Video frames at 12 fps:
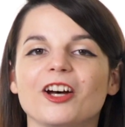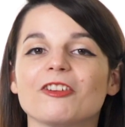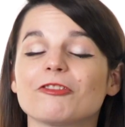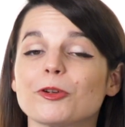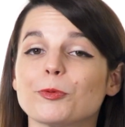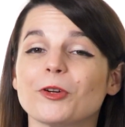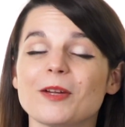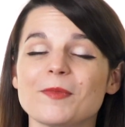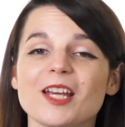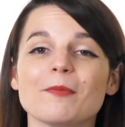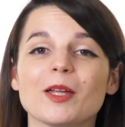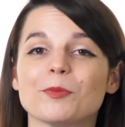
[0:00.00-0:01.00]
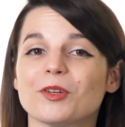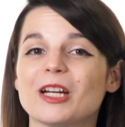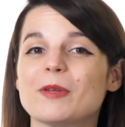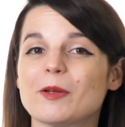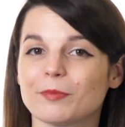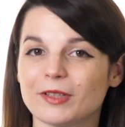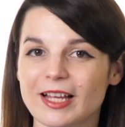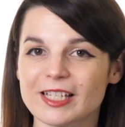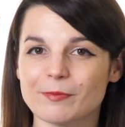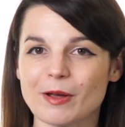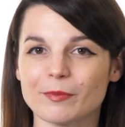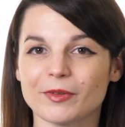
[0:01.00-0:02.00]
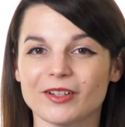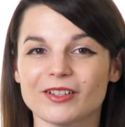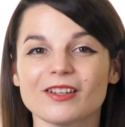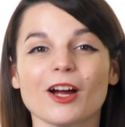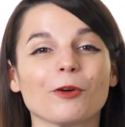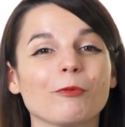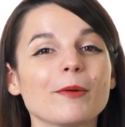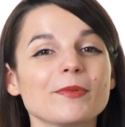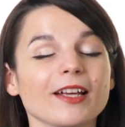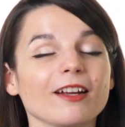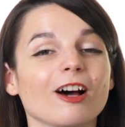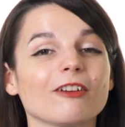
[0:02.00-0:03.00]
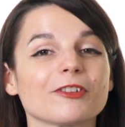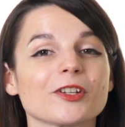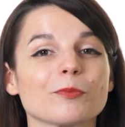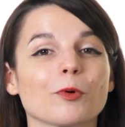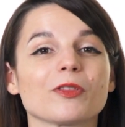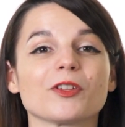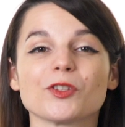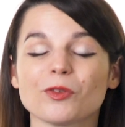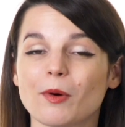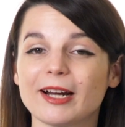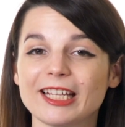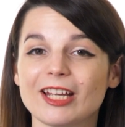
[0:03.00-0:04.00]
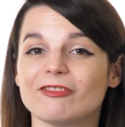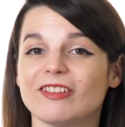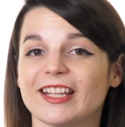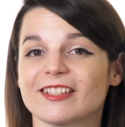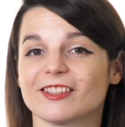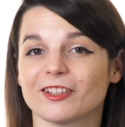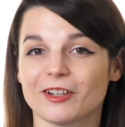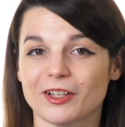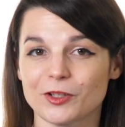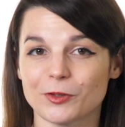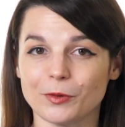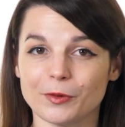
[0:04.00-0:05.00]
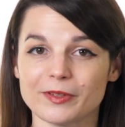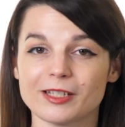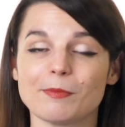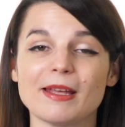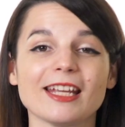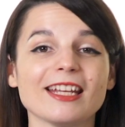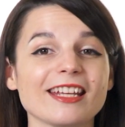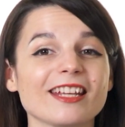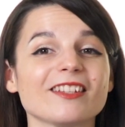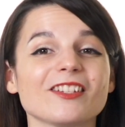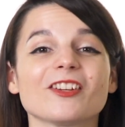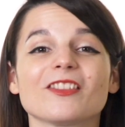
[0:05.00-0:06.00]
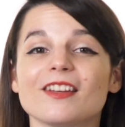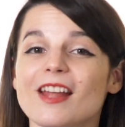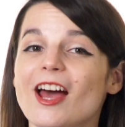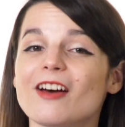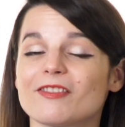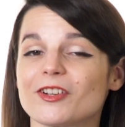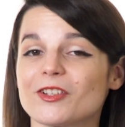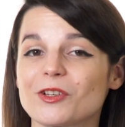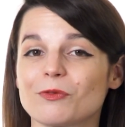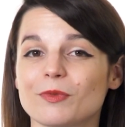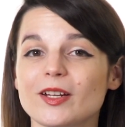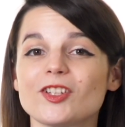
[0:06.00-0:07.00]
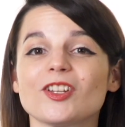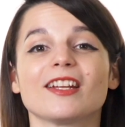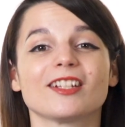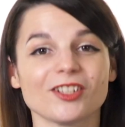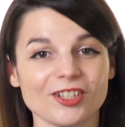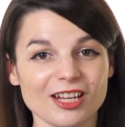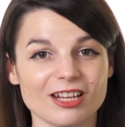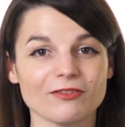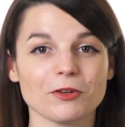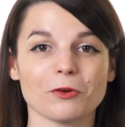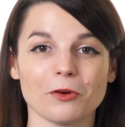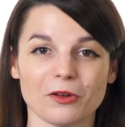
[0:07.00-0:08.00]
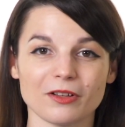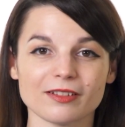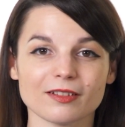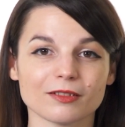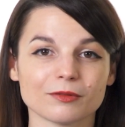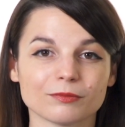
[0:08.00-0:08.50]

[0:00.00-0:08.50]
For Premium and Premium Plus members, our website offers more than 20 advanced learning tools to make it easier than ever to reach and achieve your goals.